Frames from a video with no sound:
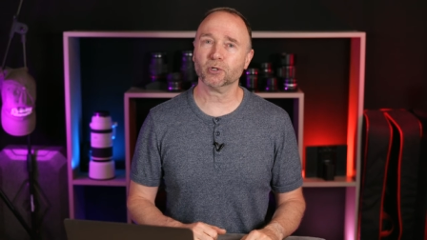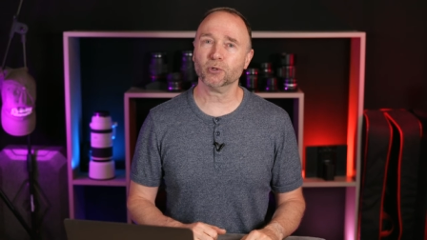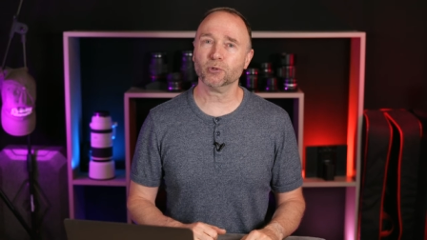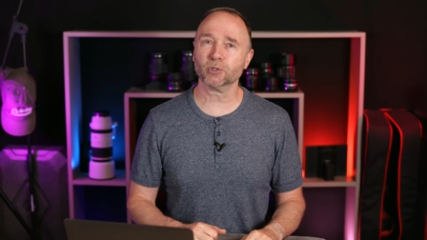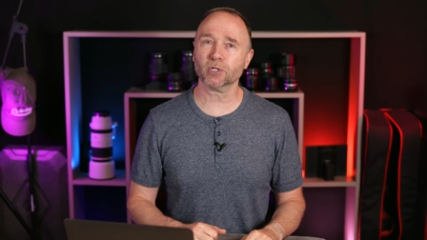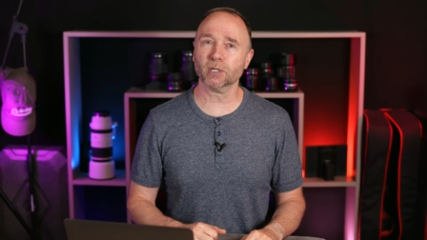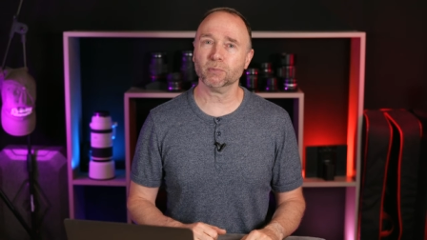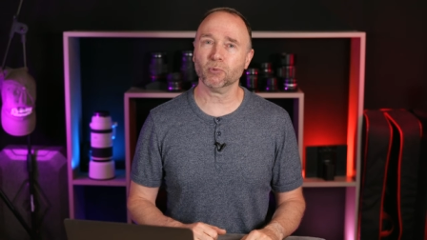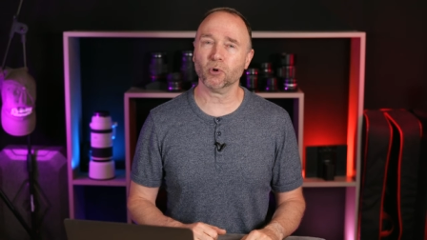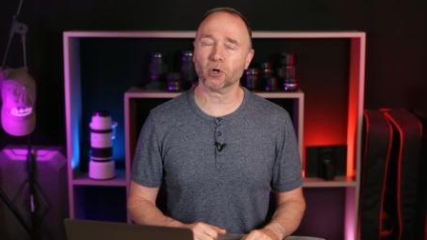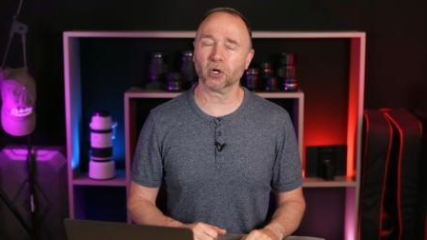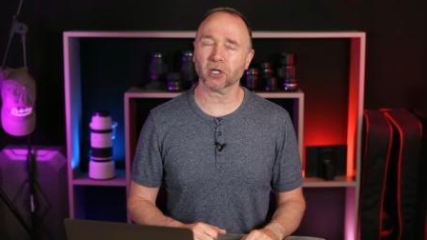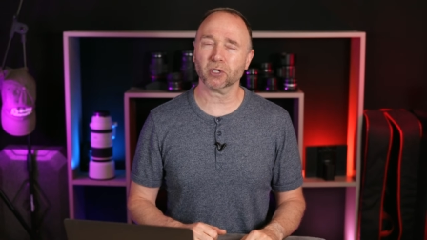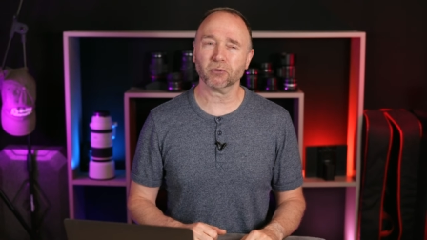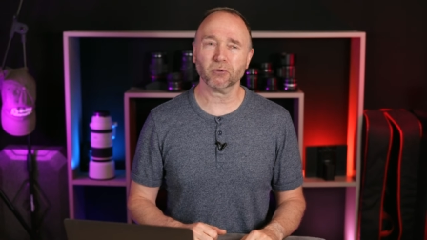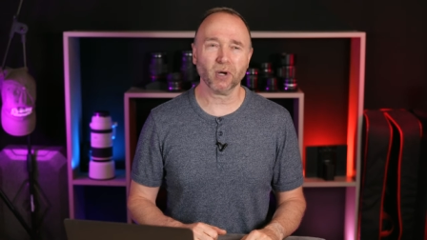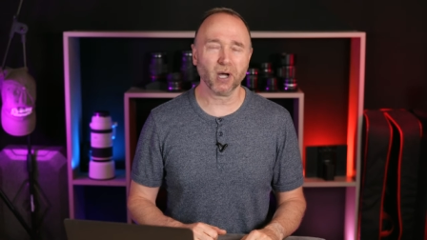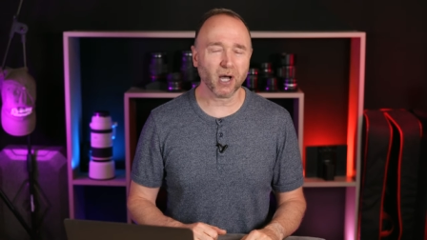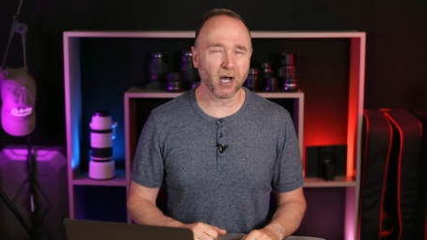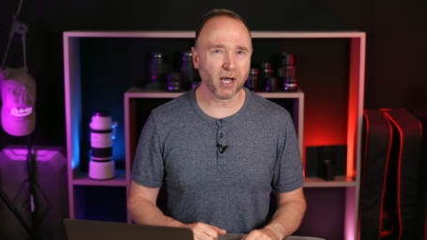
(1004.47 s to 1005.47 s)
Tuesday morning?
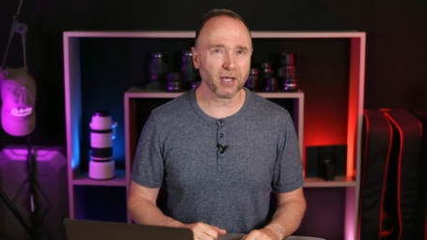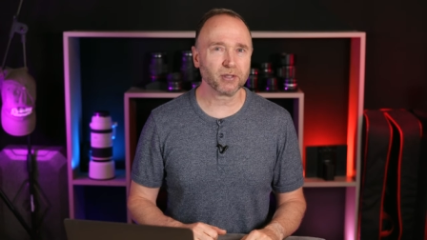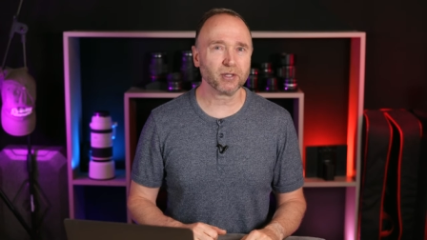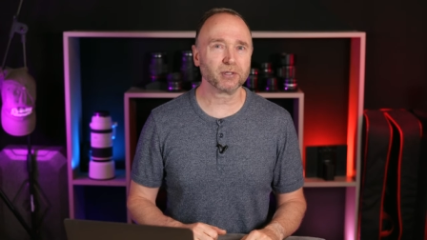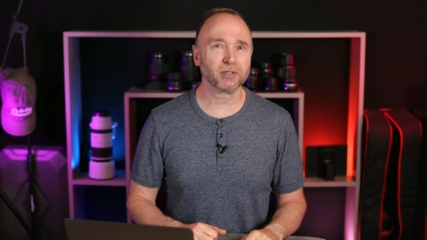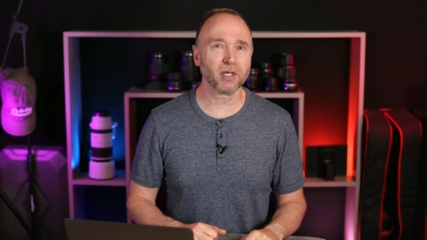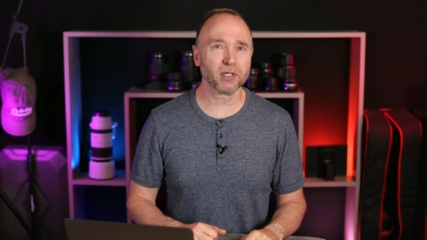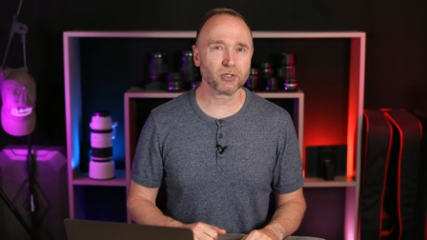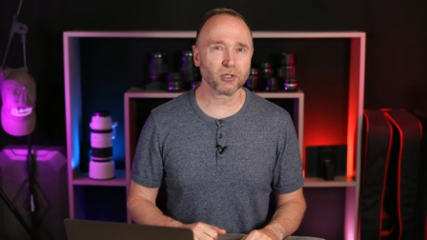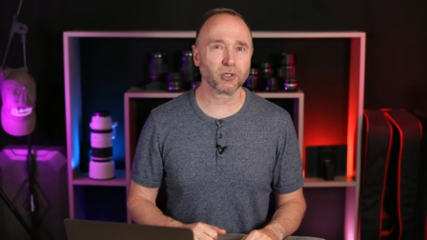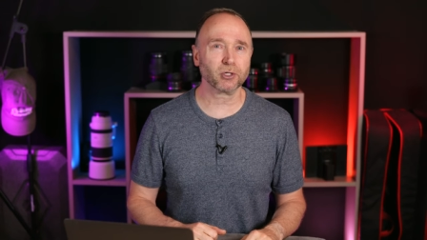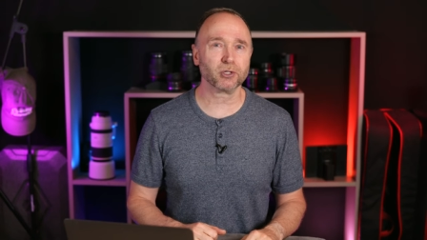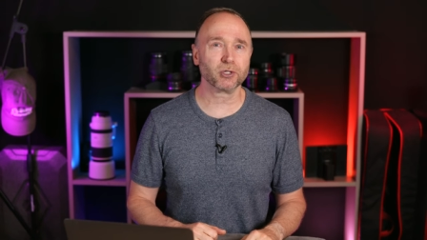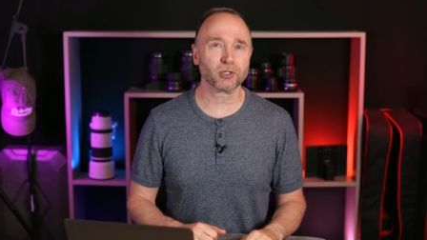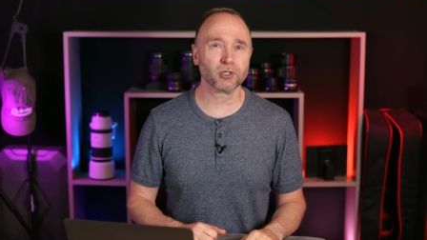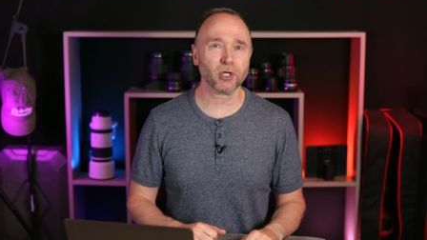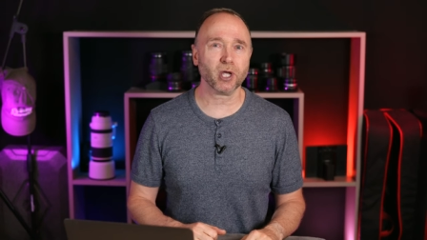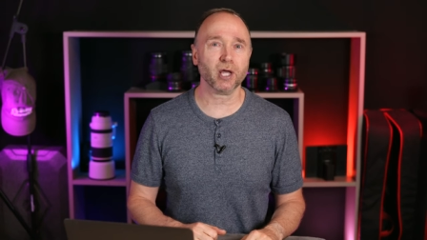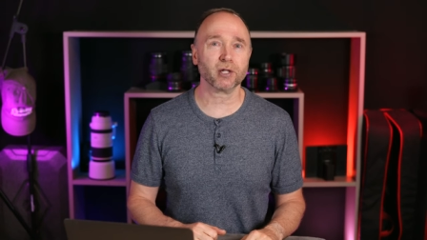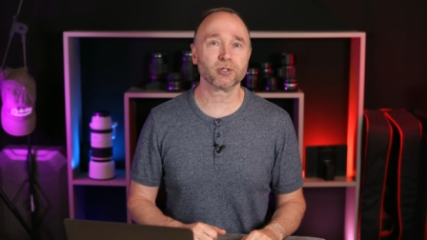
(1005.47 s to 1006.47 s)
Well, I think that's a good
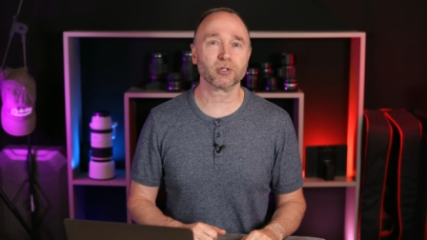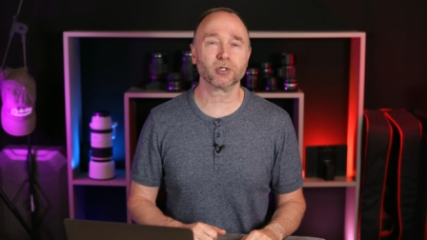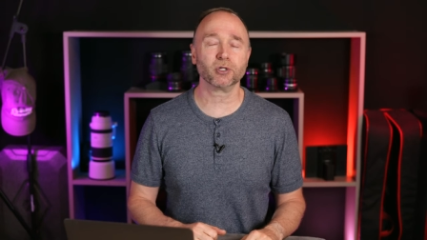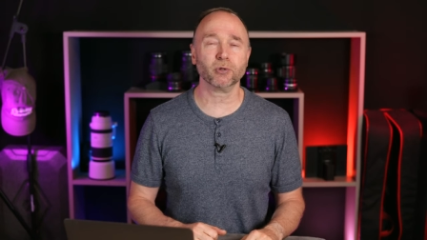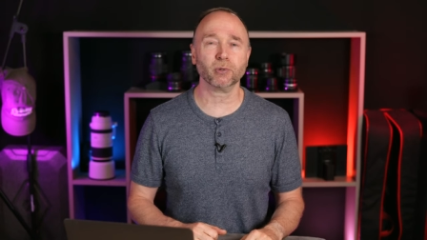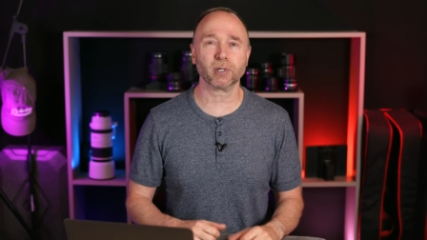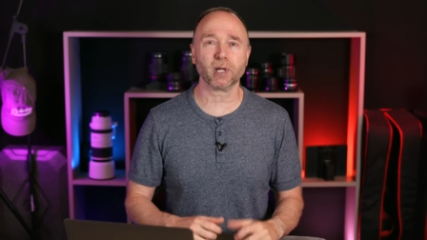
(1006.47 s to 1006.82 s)
chance too.